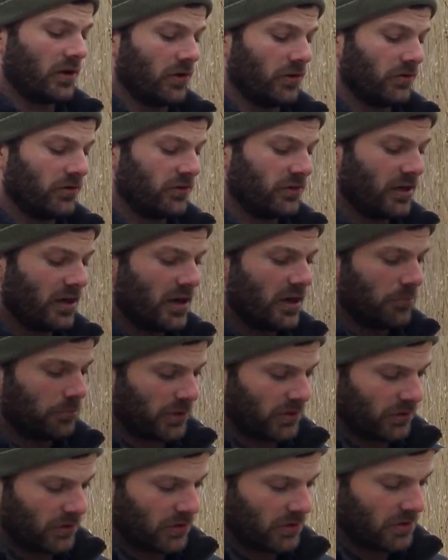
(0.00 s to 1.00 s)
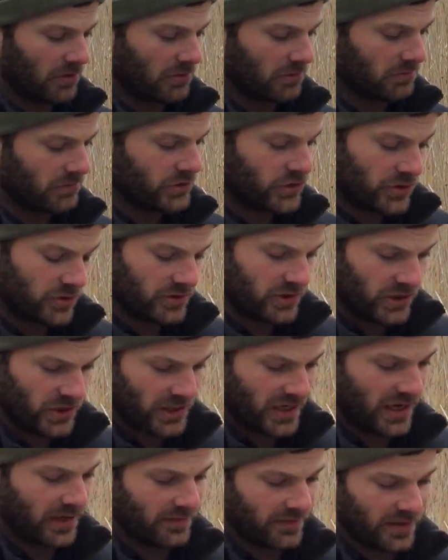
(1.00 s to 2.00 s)
Coast, but they're
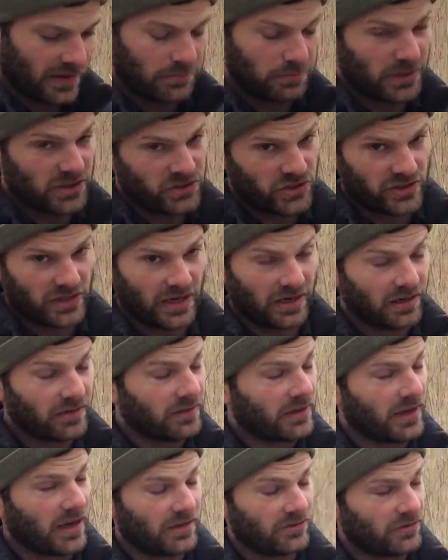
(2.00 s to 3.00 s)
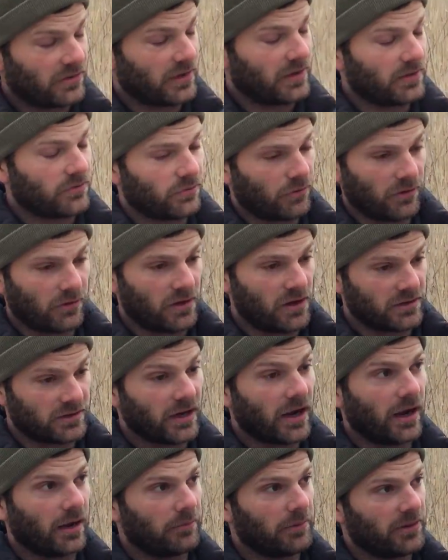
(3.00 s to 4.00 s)
genetic. they have been genetically isolated for a long
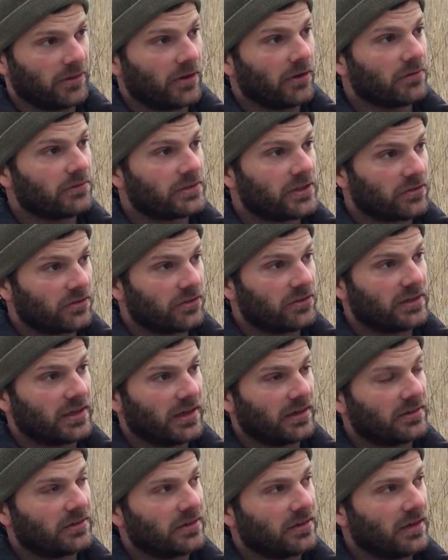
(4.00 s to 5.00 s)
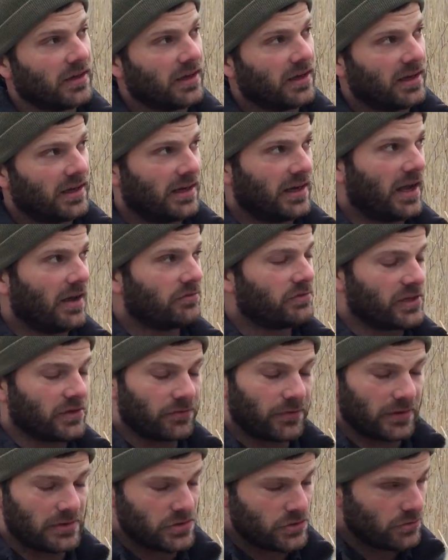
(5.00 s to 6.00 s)
time, and they're distinct and have
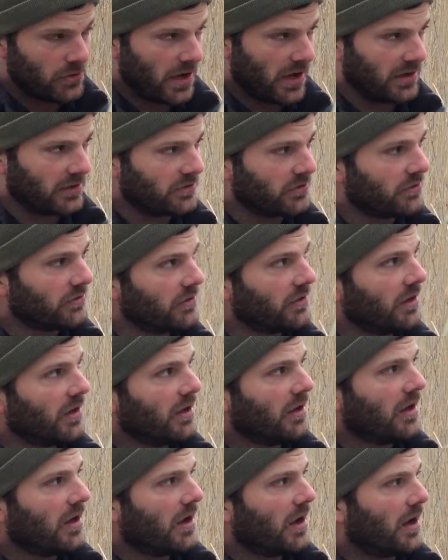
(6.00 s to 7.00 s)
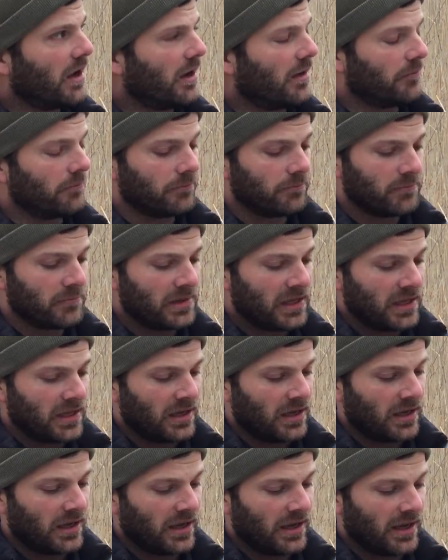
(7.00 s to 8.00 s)
different traits. Um,
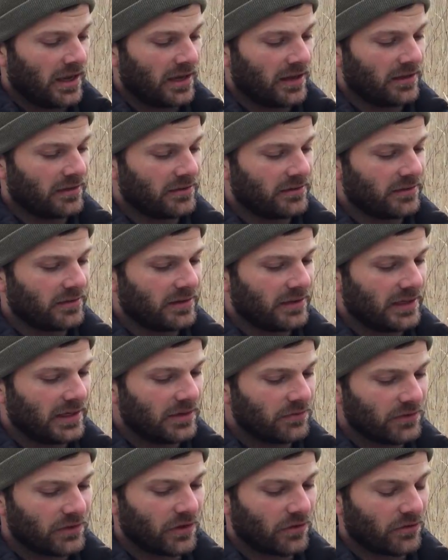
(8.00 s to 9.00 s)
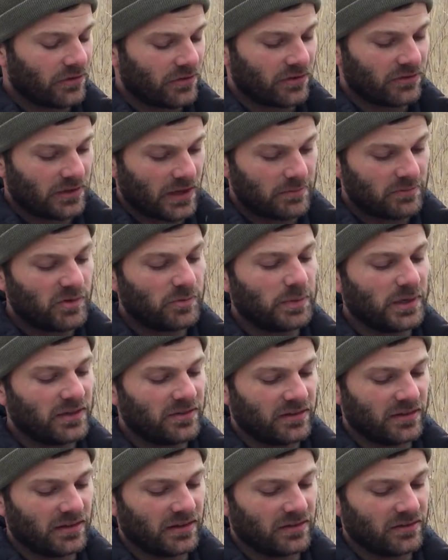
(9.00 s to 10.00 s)
and even though they're the same
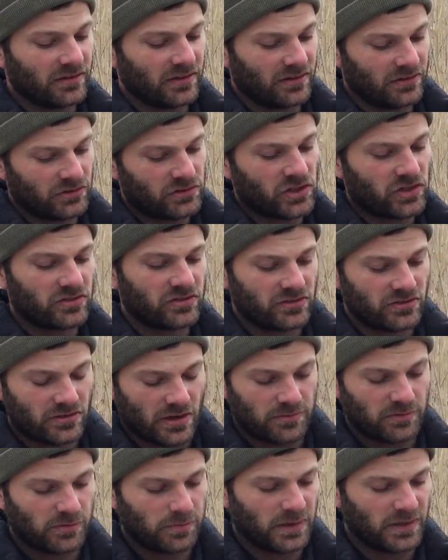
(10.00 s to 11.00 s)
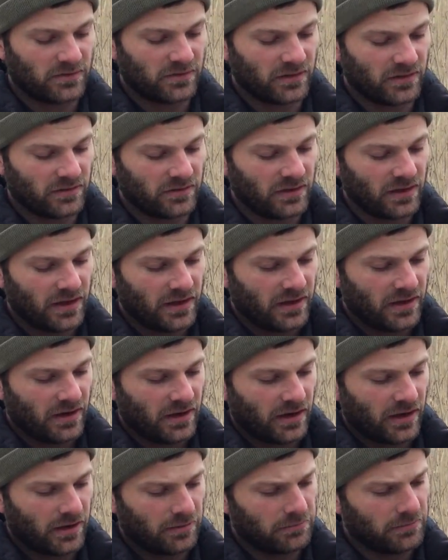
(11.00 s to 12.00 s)
species and just subspecies,
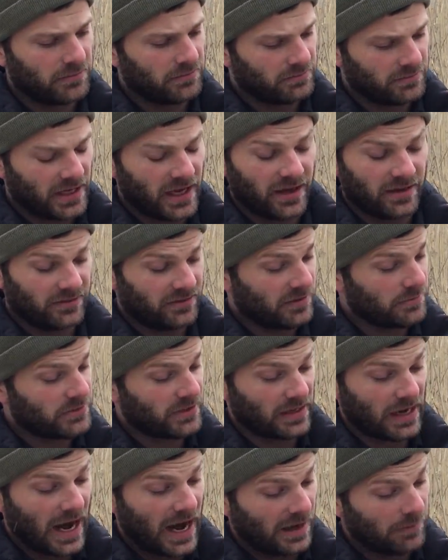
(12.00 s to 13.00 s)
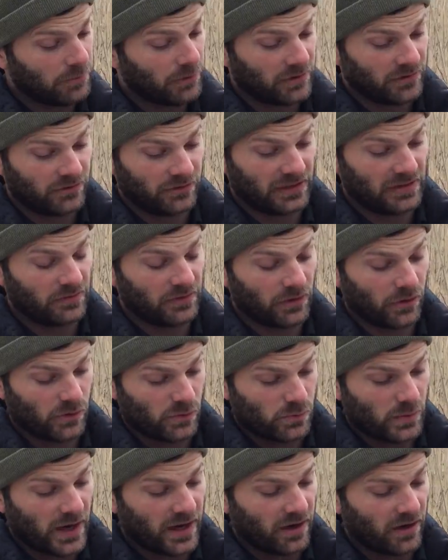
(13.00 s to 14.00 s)
um, yeah, it seems that hybrids even
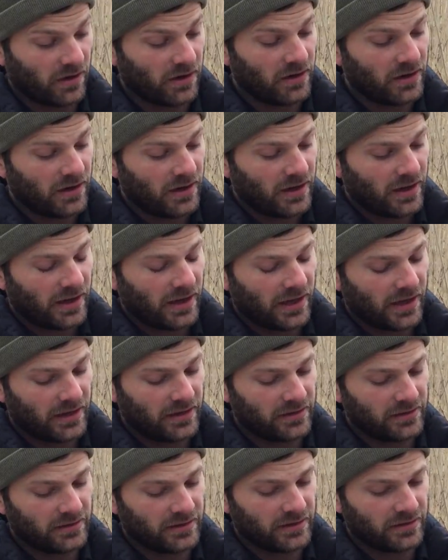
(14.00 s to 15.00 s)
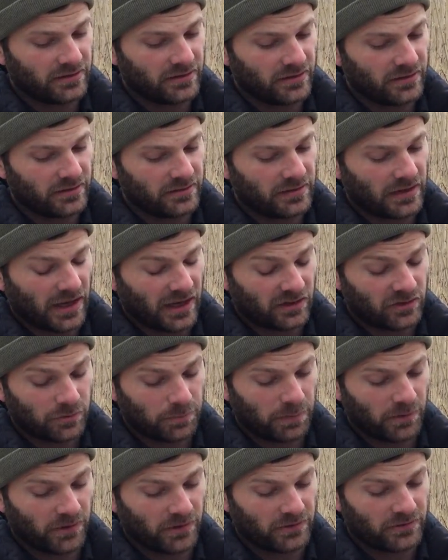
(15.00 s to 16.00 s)
are rare, and the
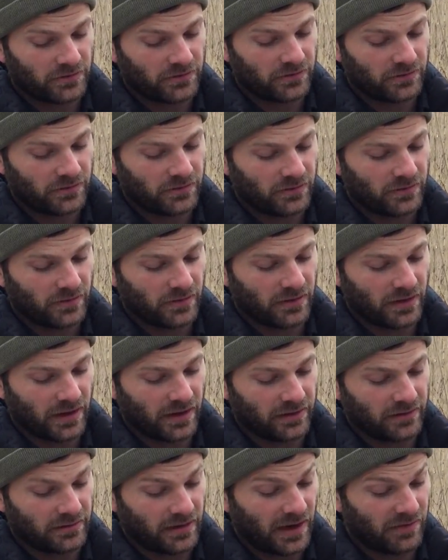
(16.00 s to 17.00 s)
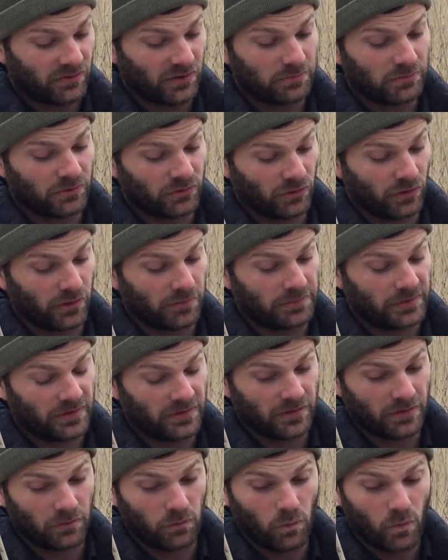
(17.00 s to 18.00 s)
experts that have observed
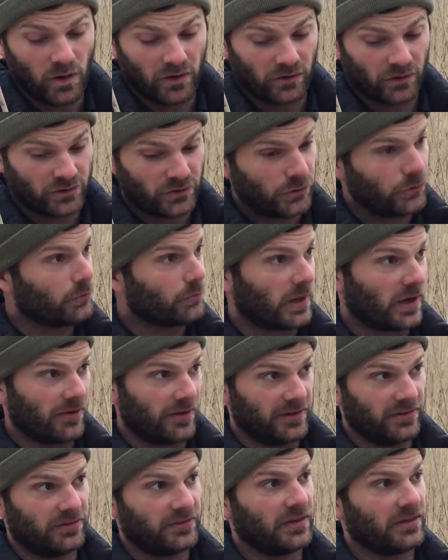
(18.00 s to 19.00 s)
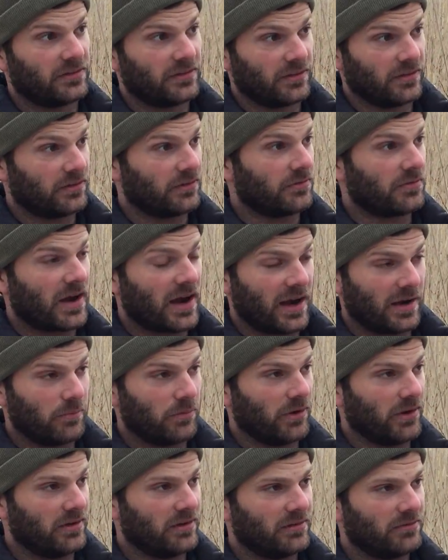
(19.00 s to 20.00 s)
the one or two rare instances of a
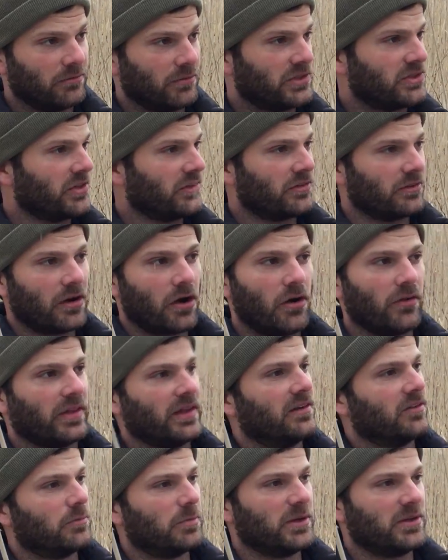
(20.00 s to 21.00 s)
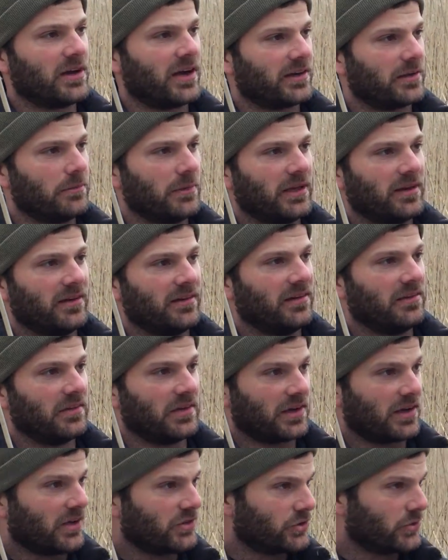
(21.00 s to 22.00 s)
hybrid, which is all that has been documented in
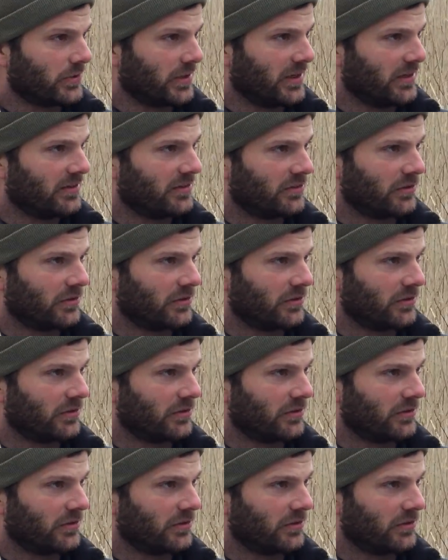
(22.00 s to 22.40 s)
the country.